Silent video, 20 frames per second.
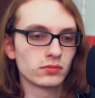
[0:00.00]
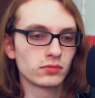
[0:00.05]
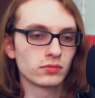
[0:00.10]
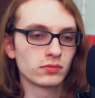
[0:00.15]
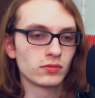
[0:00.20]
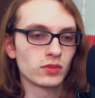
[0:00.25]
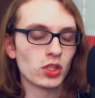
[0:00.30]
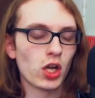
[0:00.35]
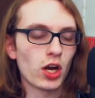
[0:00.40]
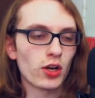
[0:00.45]

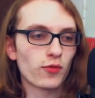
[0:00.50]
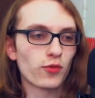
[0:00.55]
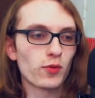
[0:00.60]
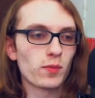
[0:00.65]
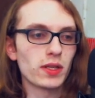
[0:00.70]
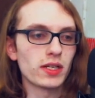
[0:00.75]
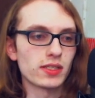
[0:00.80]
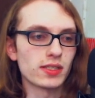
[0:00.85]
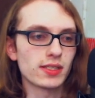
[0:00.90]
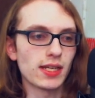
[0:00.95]
It's hard for
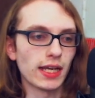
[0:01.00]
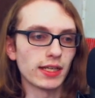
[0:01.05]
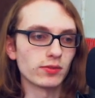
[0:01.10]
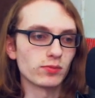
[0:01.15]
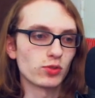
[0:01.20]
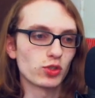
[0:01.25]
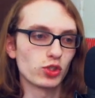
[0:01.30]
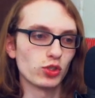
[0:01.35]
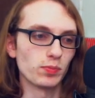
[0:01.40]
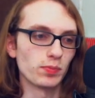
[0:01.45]
me to stay
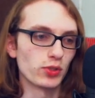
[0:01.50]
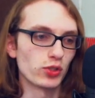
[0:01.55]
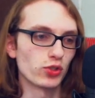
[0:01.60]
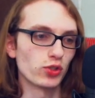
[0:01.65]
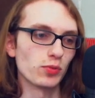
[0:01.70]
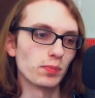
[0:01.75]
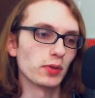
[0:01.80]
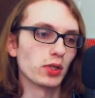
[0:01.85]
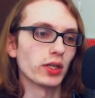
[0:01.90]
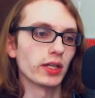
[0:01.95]
super
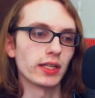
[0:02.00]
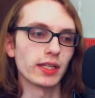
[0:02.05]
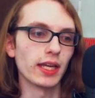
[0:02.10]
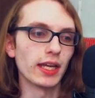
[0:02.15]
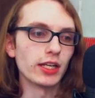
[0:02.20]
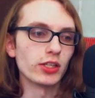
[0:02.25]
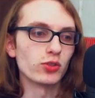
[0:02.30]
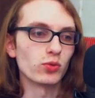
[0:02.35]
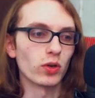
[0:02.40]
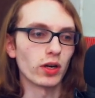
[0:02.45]

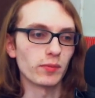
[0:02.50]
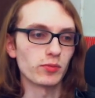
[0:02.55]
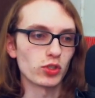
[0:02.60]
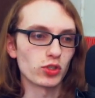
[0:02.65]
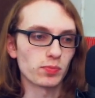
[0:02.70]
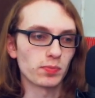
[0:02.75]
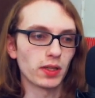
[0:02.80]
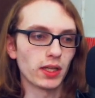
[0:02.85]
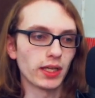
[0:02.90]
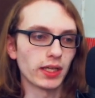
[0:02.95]
engaged when I'm
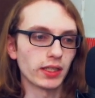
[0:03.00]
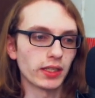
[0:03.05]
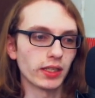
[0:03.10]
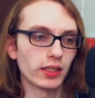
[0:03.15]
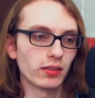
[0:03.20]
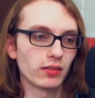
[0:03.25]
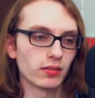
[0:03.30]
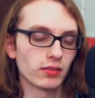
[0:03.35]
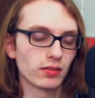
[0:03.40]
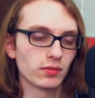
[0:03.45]
just playing
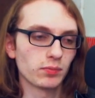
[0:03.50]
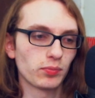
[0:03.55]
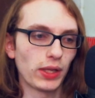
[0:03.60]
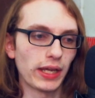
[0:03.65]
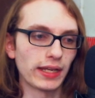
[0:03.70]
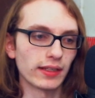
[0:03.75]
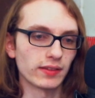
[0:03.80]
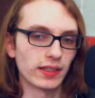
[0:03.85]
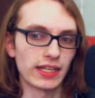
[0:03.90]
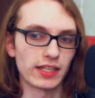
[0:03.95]

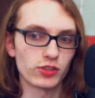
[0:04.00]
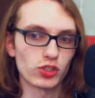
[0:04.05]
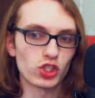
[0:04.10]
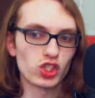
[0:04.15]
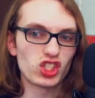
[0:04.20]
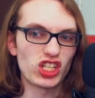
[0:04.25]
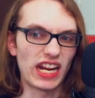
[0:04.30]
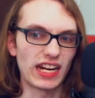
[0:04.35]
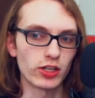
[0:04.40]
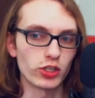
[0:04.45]
like
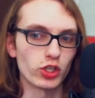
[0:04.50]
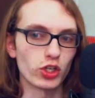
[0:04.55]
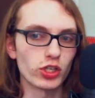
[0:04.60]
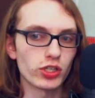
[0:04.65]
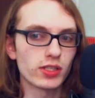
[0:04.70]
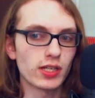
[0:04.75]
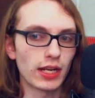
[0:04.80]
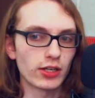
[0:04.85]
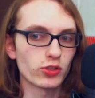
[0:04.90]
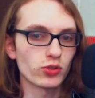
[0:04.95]
standard
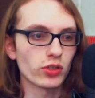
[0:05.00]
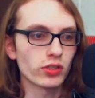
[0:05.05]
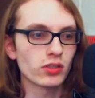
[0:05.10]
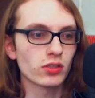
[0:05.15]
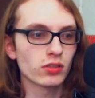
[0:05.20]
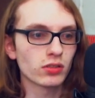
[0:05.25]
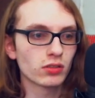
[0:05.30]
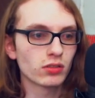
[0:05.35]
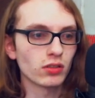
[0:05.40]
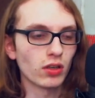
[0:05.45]

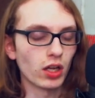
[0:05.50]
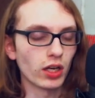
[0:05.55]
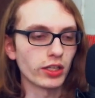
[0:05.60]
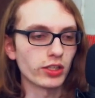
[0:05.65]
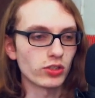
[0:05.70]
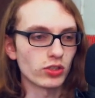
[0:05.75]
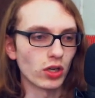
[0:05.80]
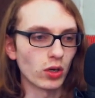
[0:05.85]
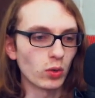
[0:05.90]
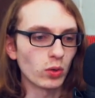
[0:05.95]
Tetris on
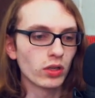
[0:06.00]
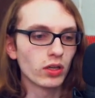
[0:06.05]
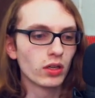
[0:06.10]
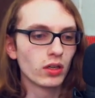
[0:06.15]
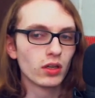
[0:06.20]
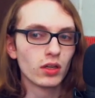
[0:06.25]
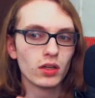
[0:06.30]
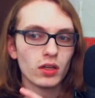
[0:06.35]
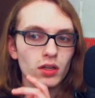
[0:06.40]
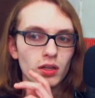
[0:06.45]
its own.
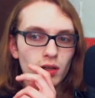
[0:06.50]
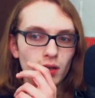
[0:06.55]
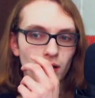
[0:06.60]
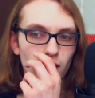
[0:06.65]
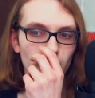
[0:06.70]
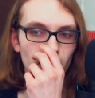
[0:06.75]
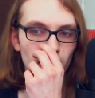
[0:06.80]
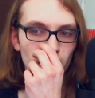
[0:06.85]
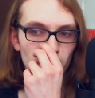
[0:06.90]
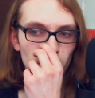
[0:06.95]

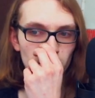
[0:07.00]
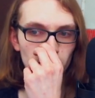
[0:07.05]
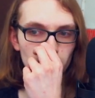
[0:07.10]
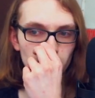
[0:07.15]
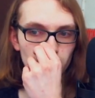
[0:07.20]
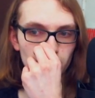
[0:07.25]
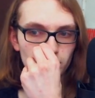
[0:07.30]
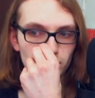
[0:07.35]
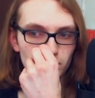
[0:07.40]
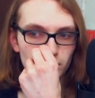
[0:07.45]

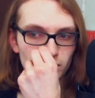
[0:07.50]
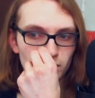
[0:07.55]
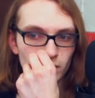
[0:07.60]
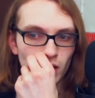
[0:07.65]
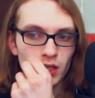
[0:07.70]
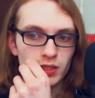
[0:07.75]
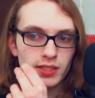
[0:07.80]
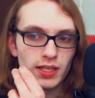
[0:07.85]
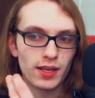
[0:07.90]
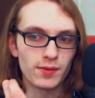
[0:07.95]

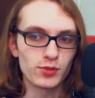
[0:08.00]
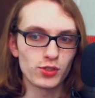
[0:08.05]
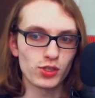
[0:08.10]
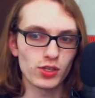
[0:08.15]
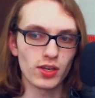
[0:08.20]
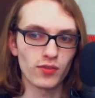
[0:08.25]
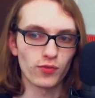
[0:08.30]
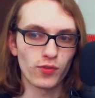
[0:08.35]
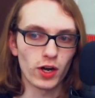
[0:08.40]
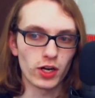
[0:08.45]
Oh damn, you should
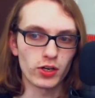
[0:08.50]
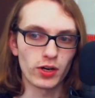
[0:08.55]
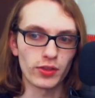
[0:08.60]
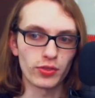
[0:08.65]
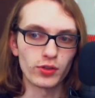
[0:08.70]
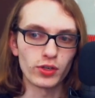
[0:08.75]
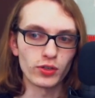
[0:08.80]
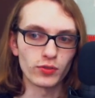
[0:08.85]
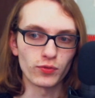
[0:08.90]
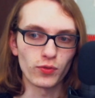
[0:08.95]
get Far Cry
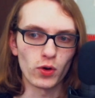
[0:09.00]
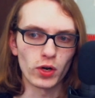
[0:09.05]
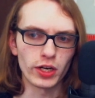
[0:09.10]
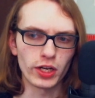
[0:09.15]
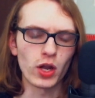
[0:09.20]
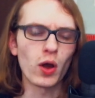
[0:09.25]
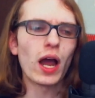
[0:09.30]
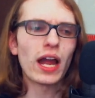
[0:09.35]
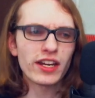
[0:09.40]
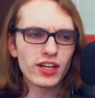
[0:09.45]
3 or 4.
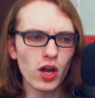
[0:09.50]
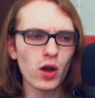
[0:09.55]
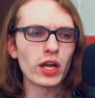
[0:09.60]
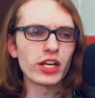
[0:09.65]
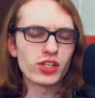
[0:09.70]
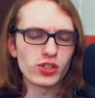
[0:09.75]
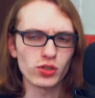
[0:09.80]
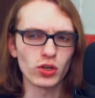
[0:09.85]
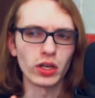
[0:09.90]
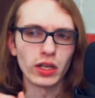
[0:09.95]
I know I
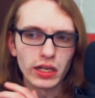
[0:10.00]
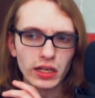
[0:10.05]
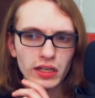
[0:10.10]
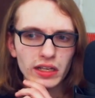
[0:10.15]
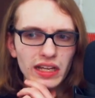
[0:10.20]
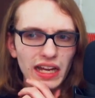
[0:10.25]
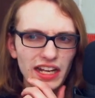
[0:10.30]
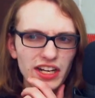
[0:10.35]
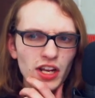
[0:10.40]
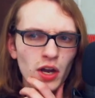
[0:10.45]
should.
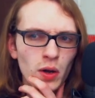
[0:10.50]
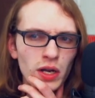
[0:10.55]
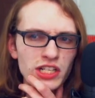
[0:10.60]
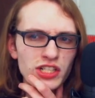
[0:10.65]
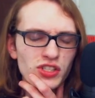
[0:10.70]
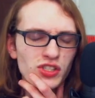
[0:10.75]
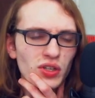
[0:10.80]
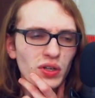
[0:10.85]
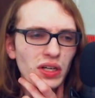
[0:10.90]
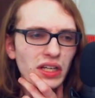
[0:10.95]

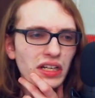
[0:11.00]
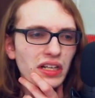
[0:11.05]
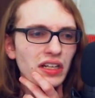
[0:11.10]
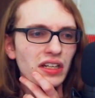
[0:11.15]
Fortnite.